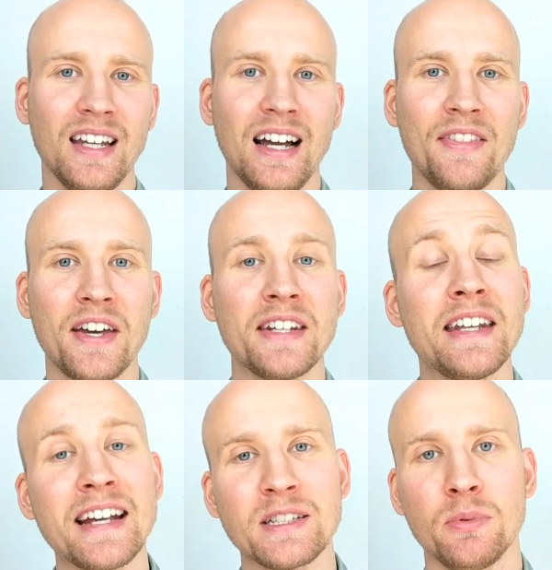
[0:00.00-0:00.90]
And then
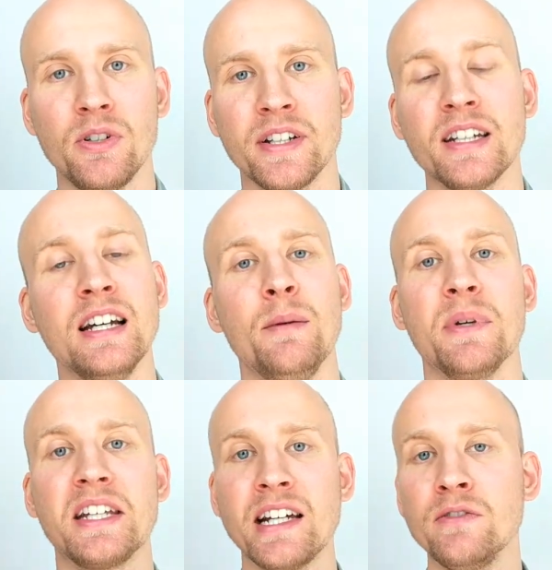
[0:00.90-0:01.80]
next point, be
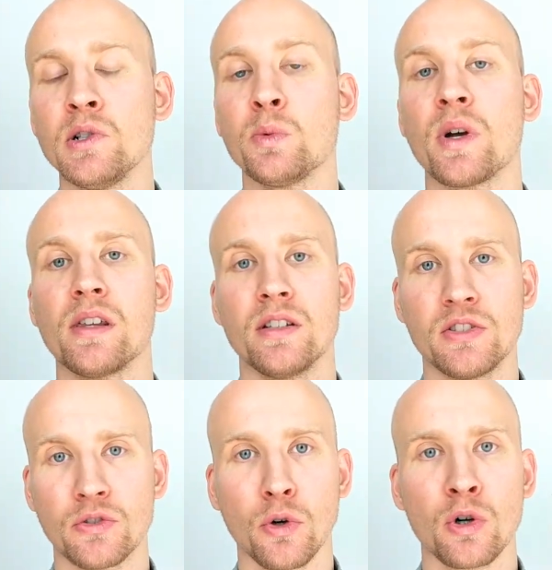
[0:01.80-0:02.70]
careful with
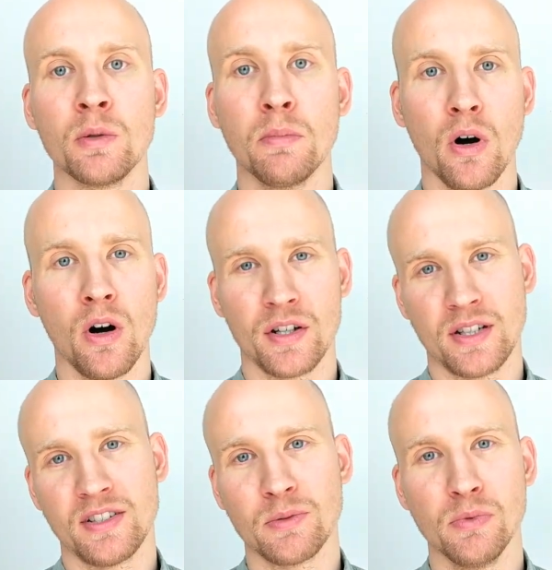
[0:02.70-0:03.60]
store-bought
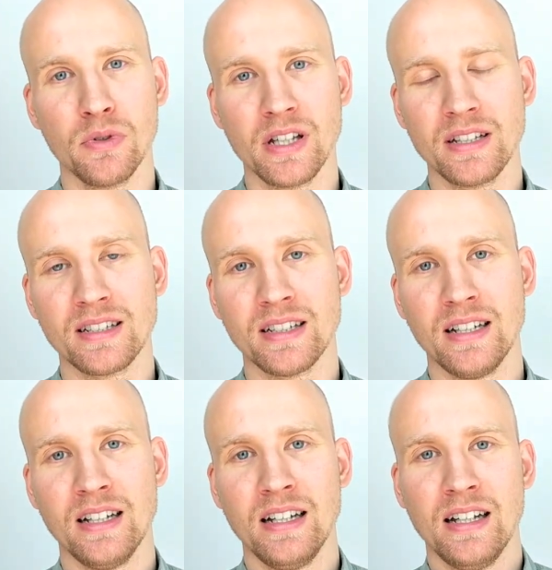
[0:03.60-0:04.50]
smoothies.
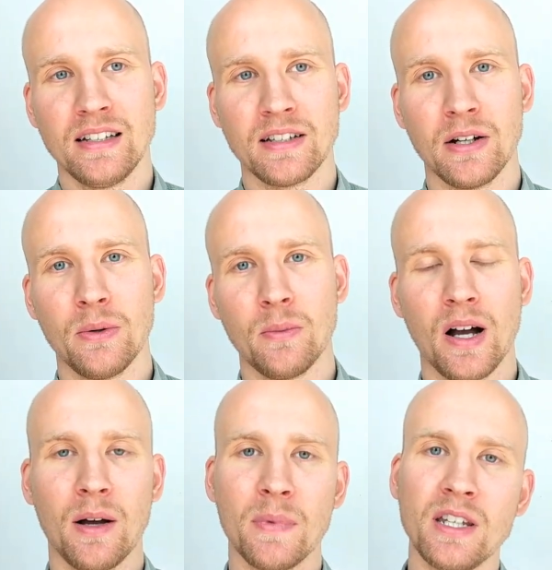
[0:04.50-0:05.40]
So
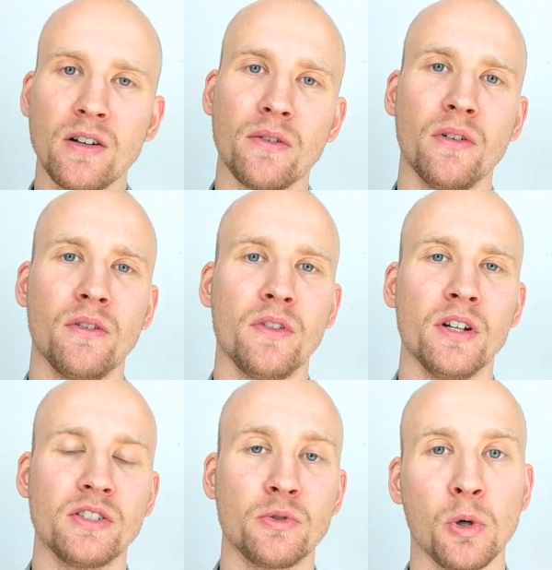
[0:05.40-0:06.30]
many of the
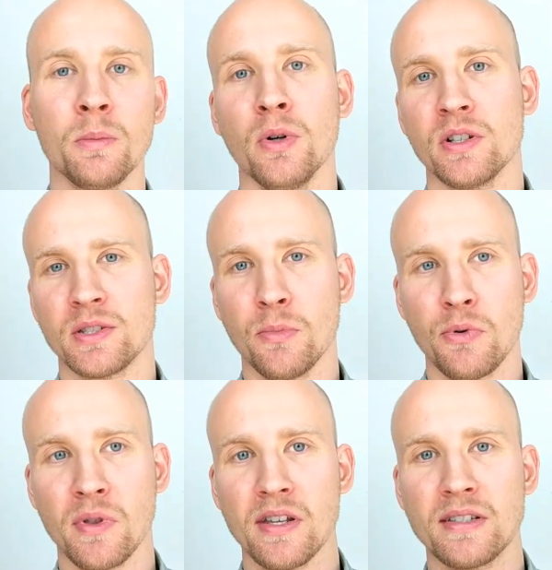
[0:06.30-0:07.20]
store-bought
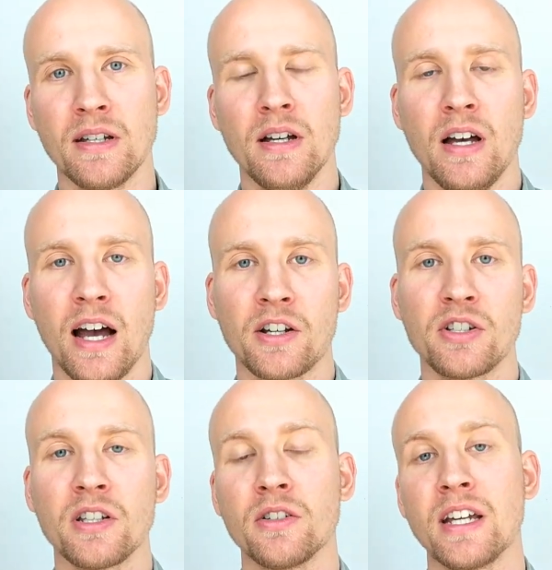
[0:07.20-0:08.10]
smoothies
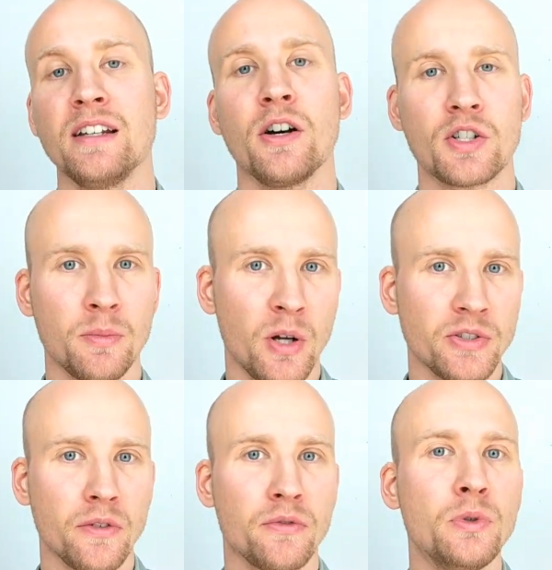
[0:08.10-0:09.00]
actually contain large amounts
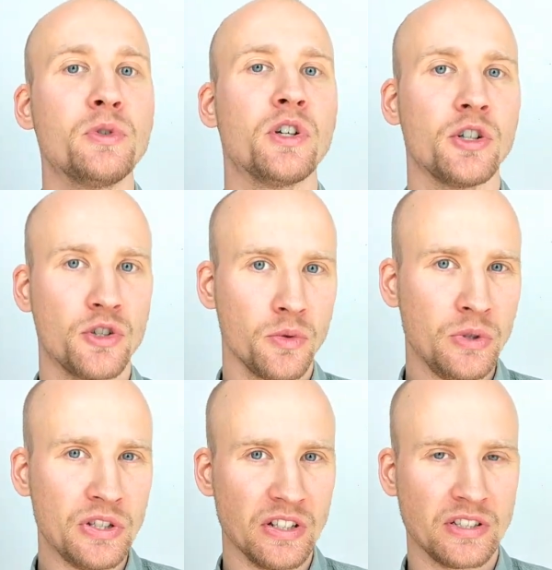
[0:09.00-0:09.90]
of fruit
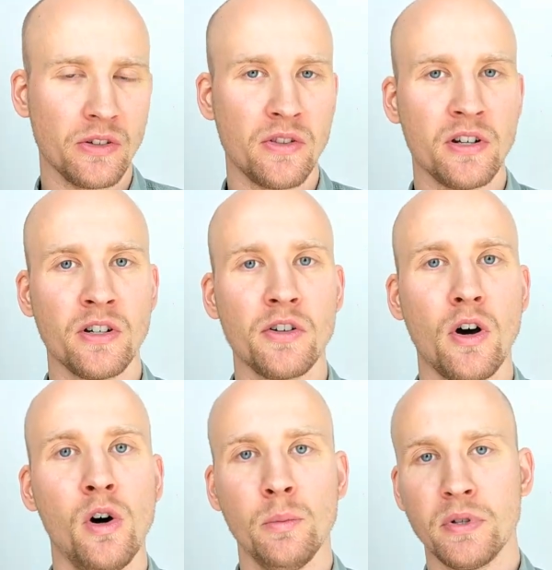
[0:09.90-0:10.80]
juices. So they're not
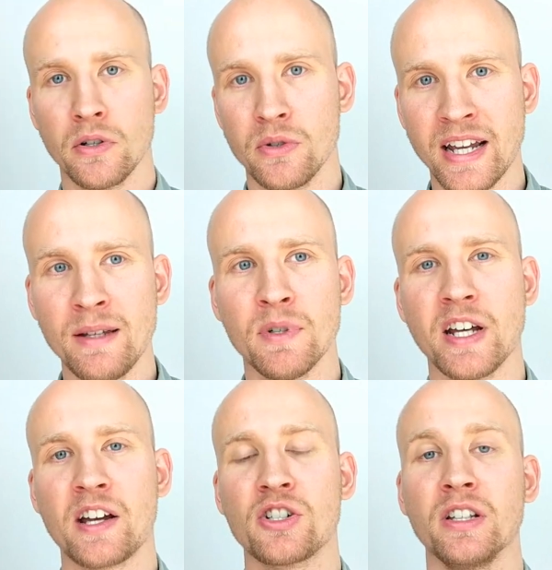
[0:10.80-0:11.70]
all puree, but
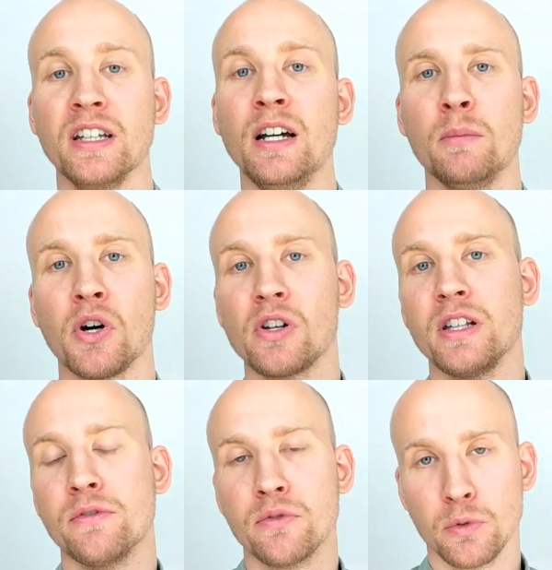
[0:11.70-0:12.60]
actually partly
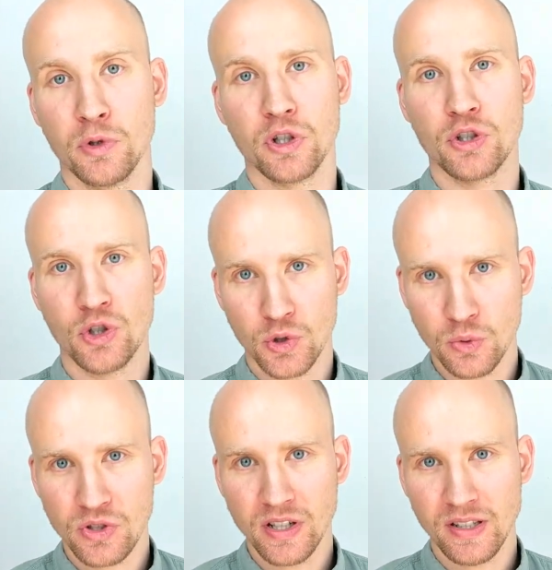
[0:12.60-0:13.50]
fruit
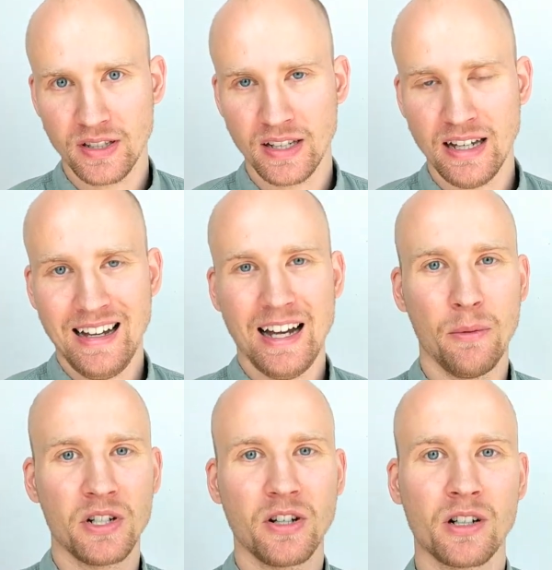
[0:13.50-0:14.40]
juices. When
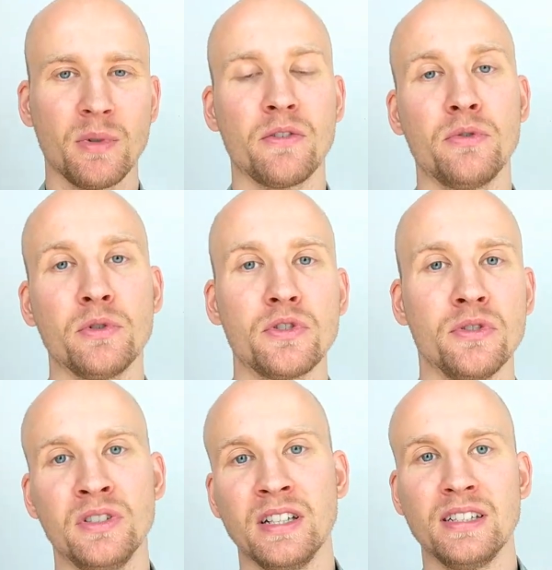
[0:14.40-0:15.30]
we talked about fruit
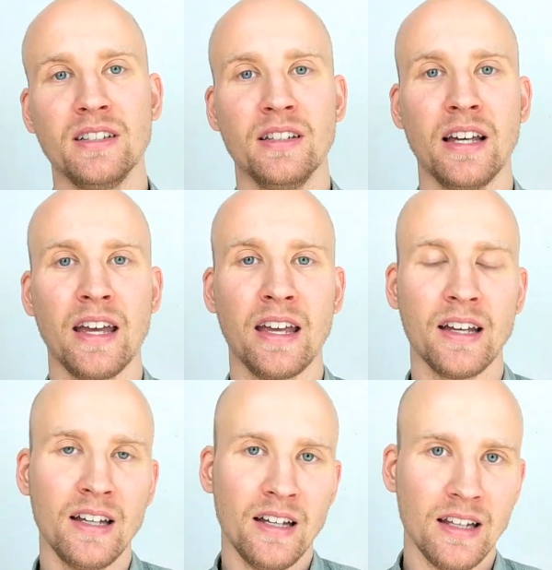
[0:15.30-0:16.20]
juices, they
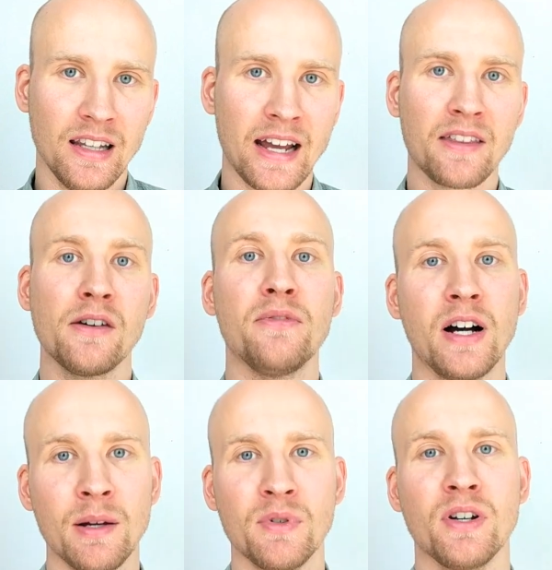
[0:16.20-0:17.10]
lack the
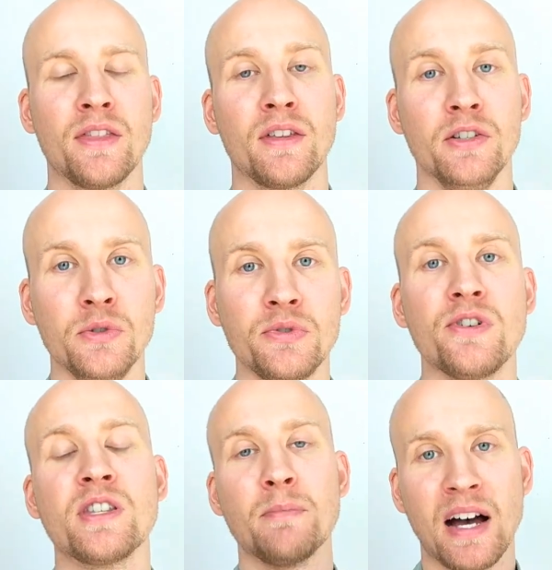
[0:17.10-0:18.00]
fiber and the
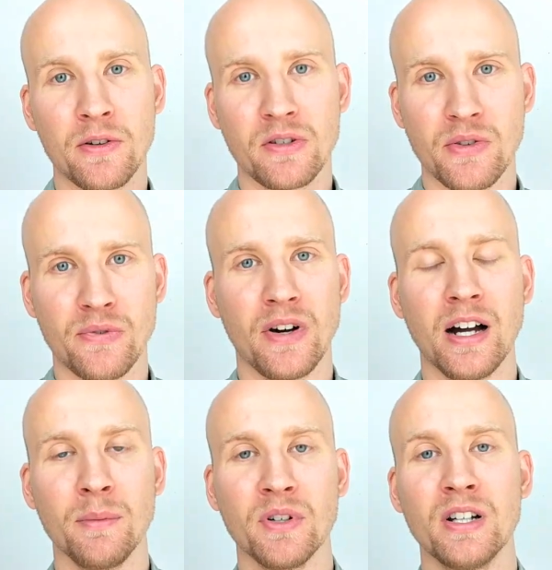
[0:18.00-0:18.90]
nutrients bound to the
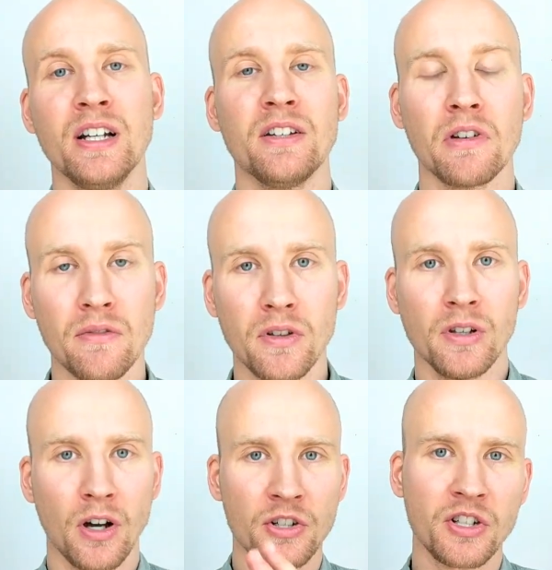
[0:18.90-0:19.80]
fiber. You have the
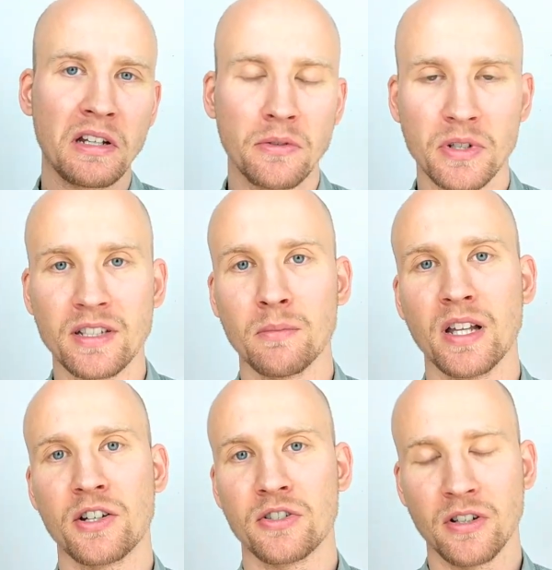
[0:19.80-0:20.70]
larger increase in
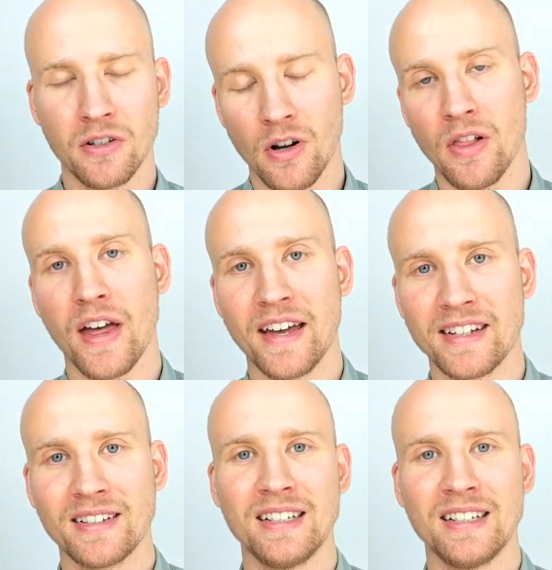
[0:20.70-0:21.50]
blood sugar and all that.